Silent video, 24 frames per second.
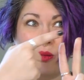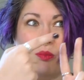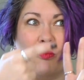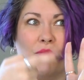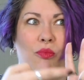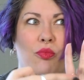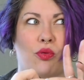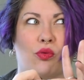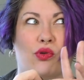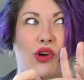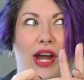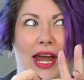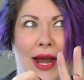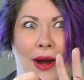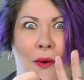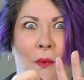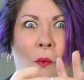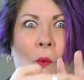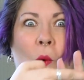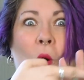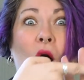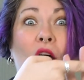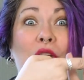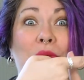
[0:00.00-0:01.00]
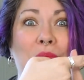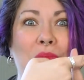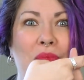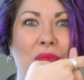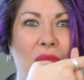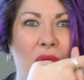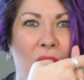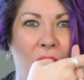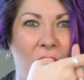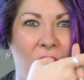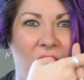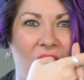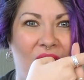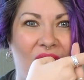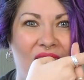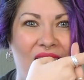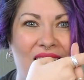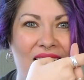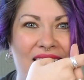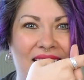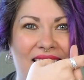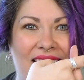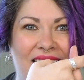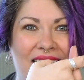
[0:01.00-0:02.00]
bring one
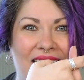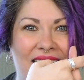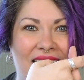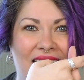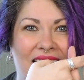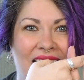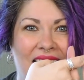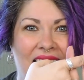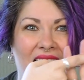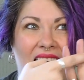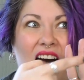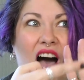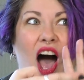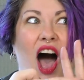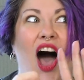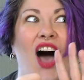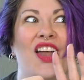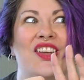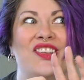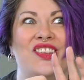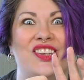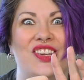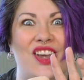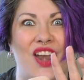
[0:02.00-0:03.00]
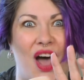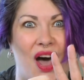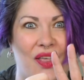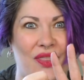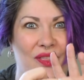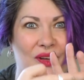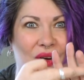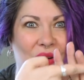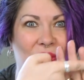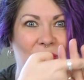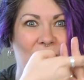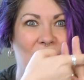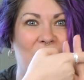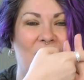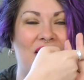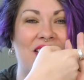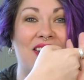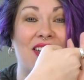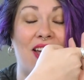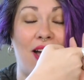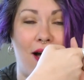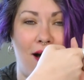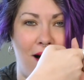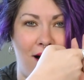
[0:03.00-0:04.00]
more, another
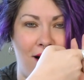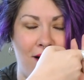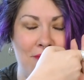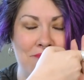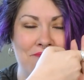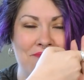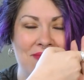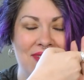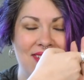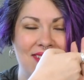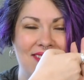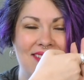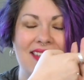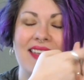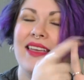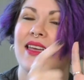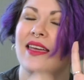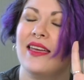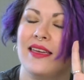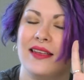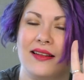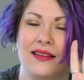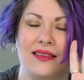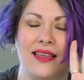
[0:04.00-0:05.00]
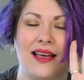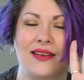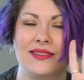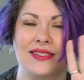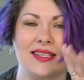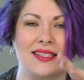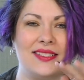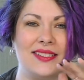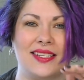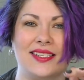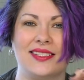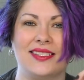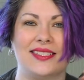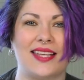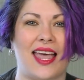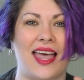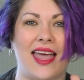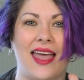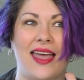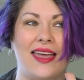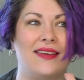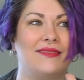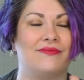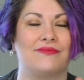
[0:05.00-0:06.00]
one comes. It allows us to
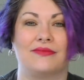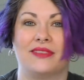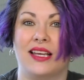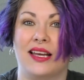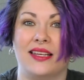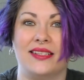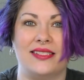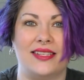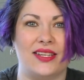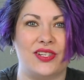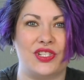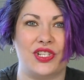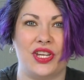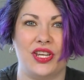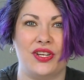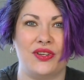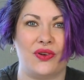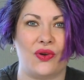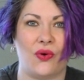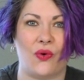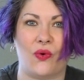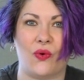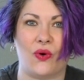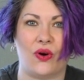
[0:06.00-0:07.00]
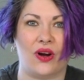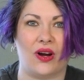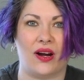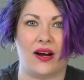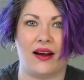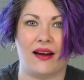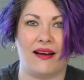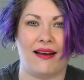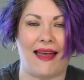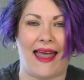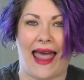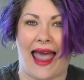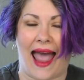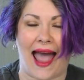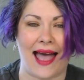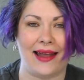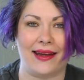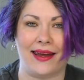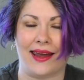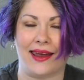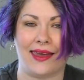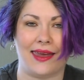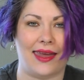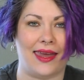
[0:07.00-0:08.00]
say addition or
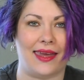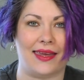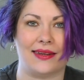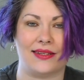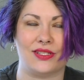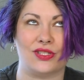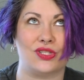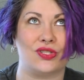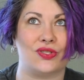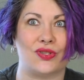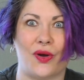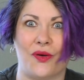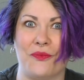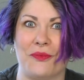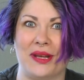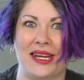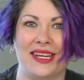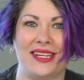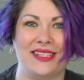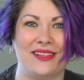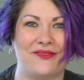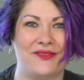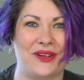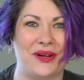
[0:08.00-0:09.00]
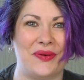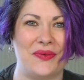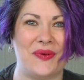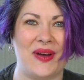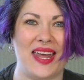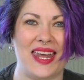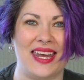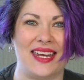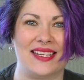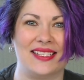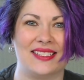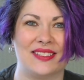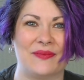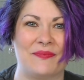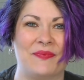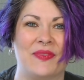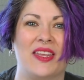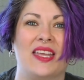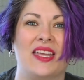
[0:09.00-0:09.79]
adding in so many different ways.